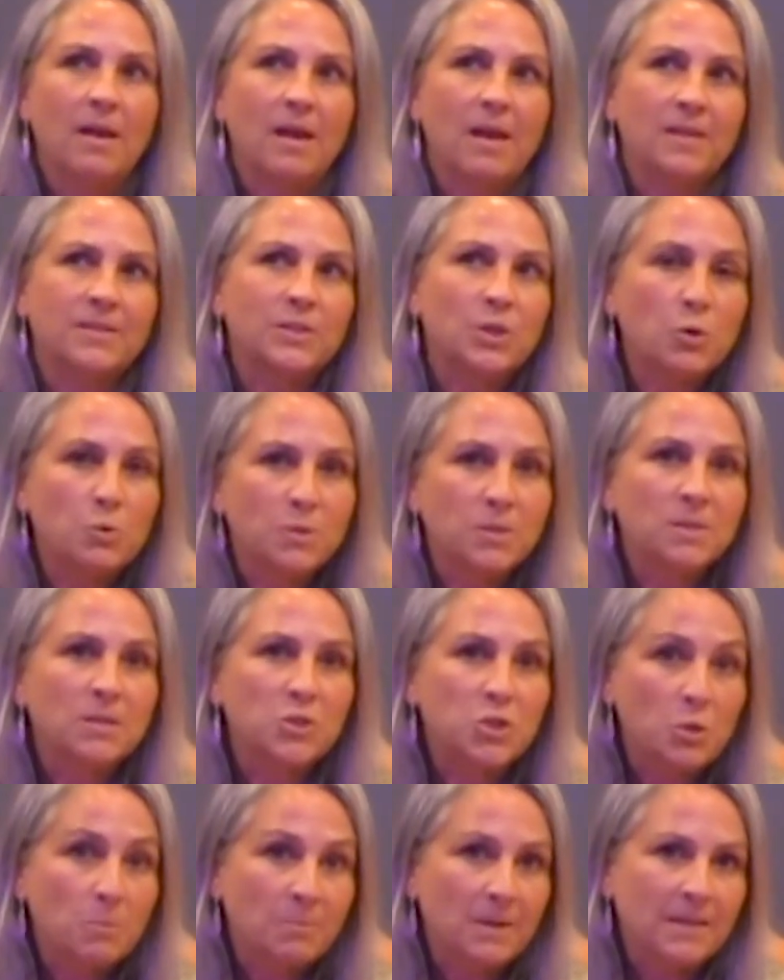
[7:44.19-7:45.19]
And so it was
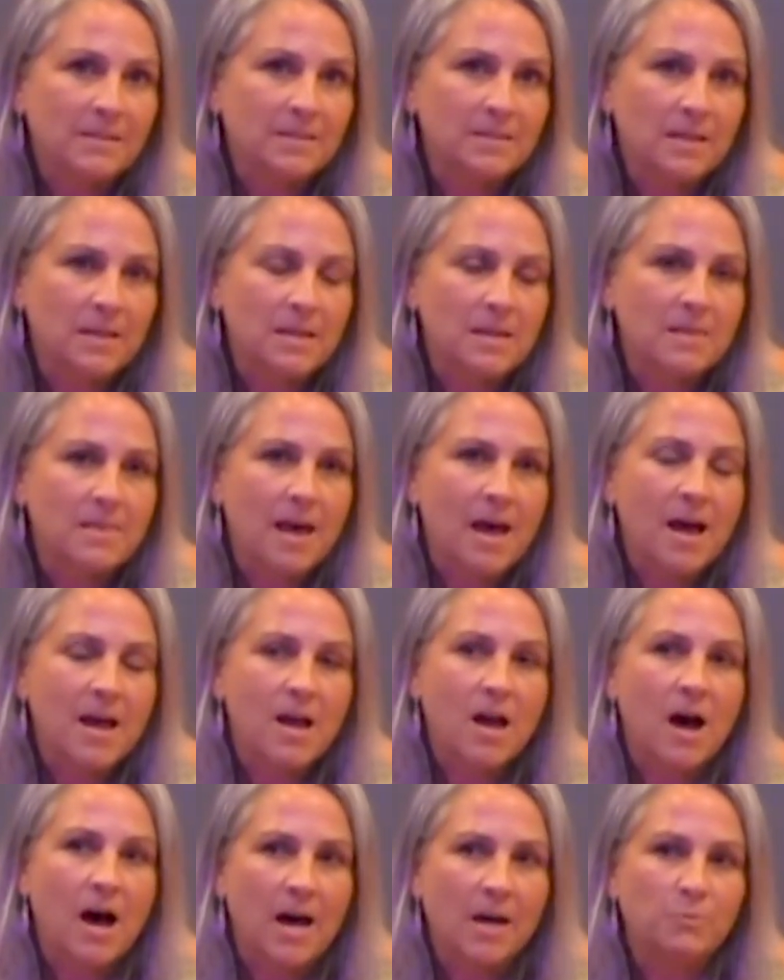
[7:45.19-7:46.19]
such a blessing
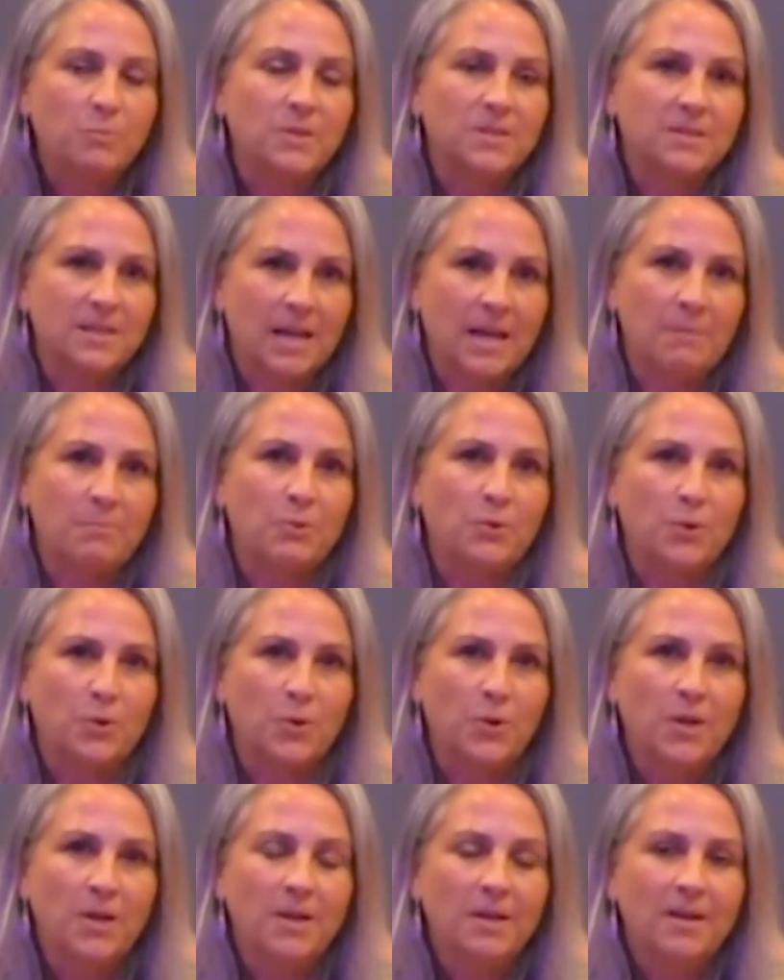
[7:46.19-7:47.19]
that God was
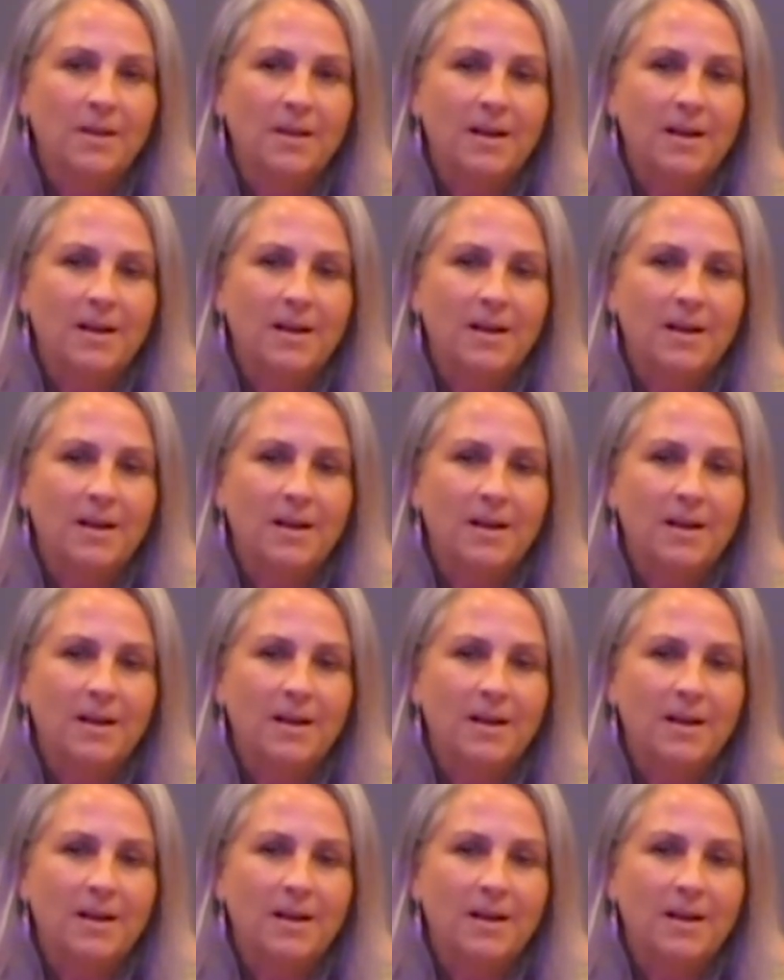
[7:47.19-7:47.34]
able